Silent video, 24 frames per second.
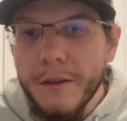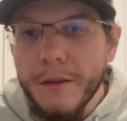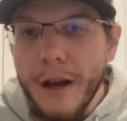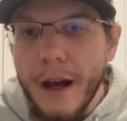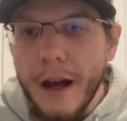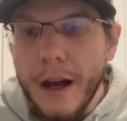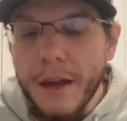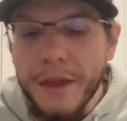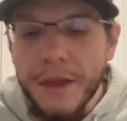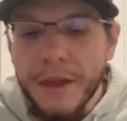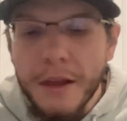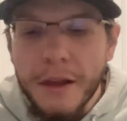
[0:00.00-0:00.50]

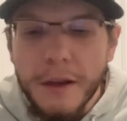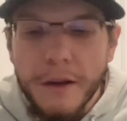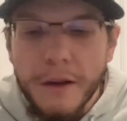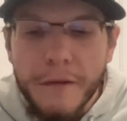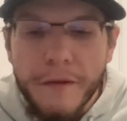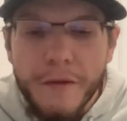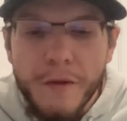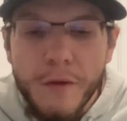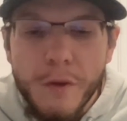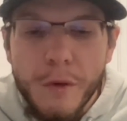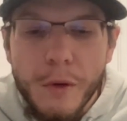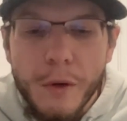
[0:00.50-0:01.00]
I think,
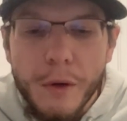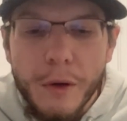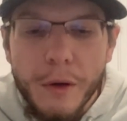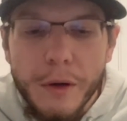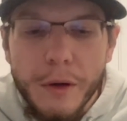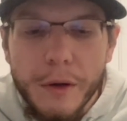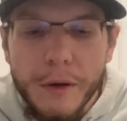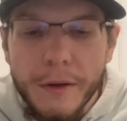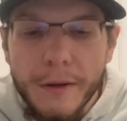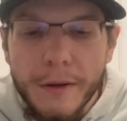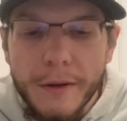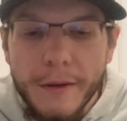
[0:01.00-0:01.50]

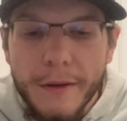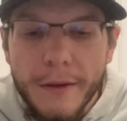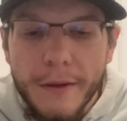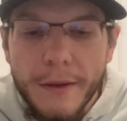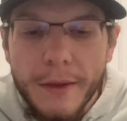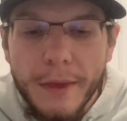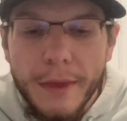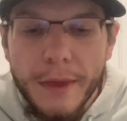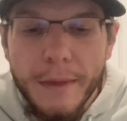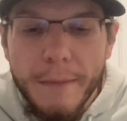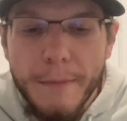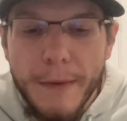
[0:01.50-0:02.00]
for
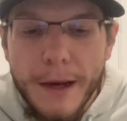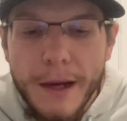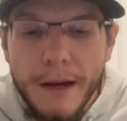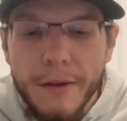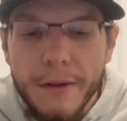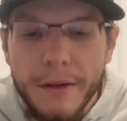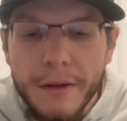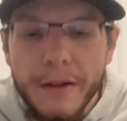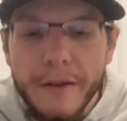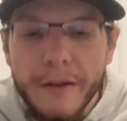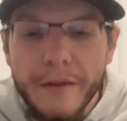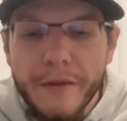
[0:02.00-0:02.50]
the
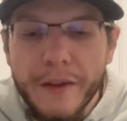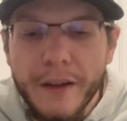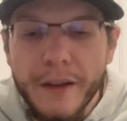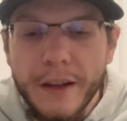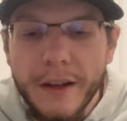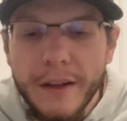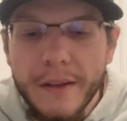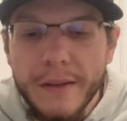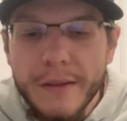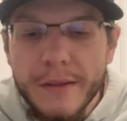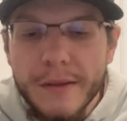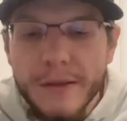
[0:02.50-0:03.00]
Mountaineer
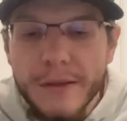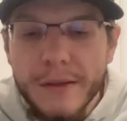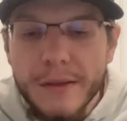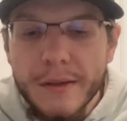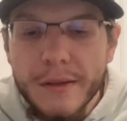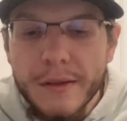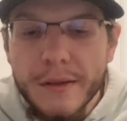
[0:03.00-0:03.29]
fans